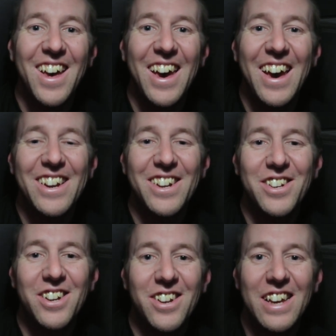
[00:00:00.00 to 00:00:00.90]
And
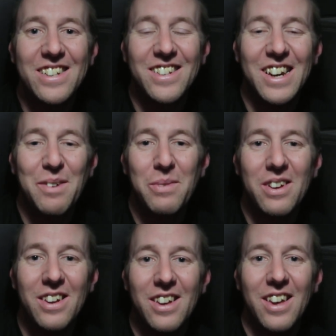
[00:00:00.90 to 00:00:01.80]
until next
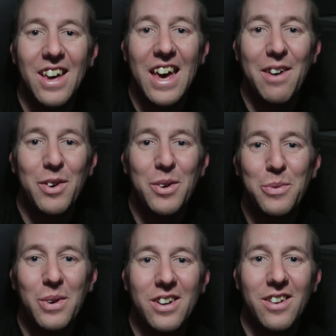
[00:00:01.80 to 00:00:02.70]
time, have a
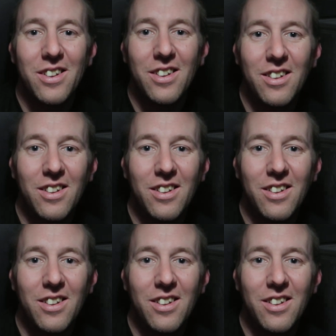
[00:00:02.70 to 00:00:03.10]
good one.